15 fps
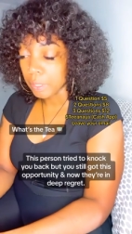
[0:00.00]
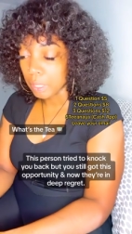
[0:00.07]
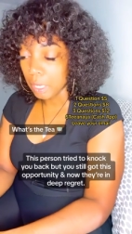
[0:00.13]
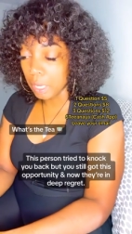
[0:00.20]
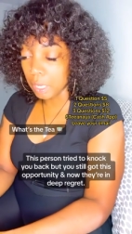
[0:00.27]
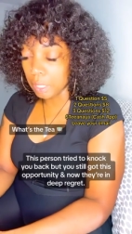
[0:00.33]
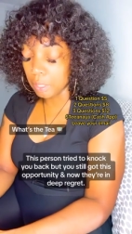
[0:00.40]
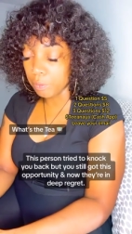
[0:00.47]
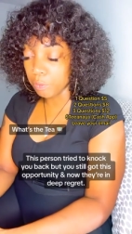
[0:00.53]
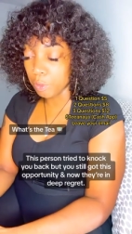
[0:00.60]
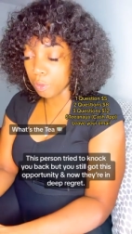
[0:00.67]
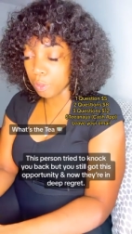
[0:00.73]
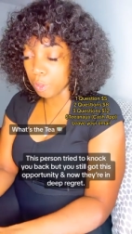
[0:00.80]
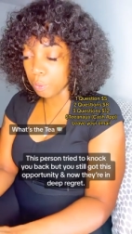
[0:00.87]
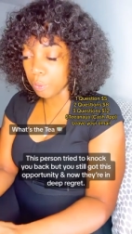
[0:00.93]
And if
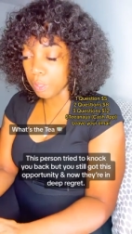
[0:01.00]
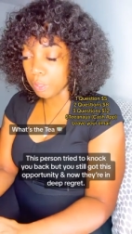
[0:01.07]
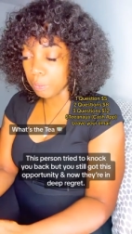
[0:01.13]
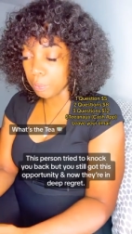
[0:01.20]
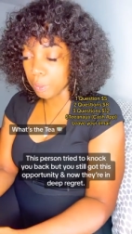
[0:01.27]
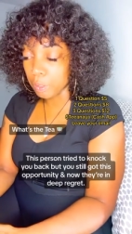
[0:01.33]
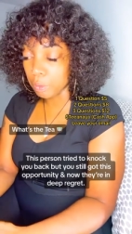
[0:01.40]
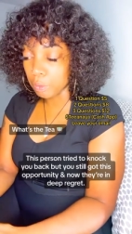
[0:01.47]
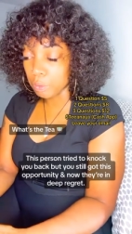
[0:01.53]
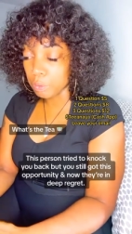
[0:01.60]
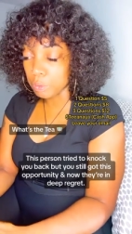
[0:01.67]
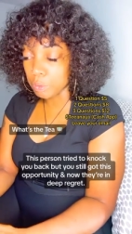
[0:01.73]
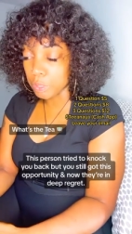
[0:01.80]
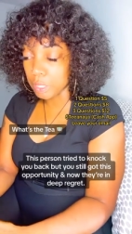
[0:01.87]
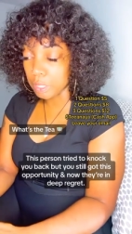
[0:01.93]
you're the Queen of
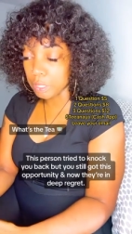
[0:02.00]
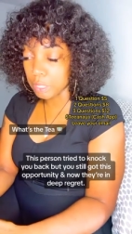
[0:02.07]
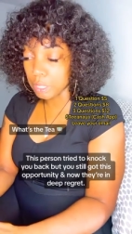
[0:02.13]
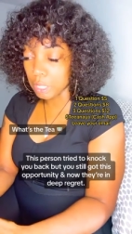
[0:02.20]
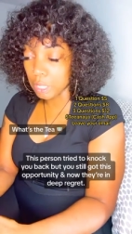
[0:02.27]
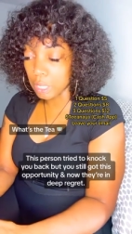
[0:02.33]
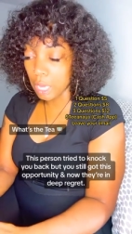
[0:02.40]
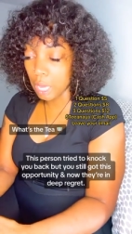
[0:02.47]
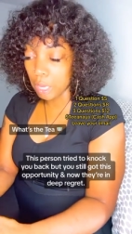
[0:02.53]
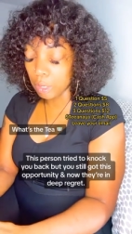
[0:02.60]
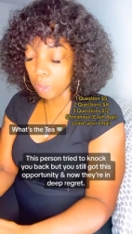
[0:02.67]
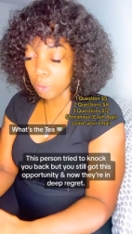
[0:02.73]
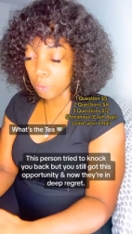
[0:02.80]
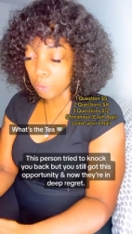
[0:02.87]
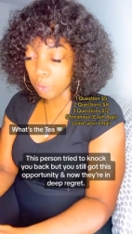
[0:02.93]
Pentacles, they're seeing
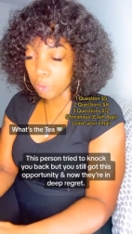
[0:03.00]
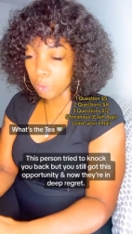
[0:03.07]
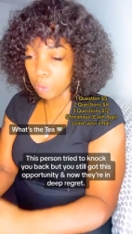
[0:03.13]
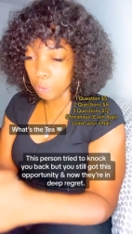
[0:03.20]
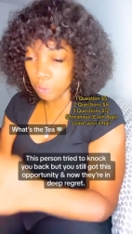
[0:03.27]
how you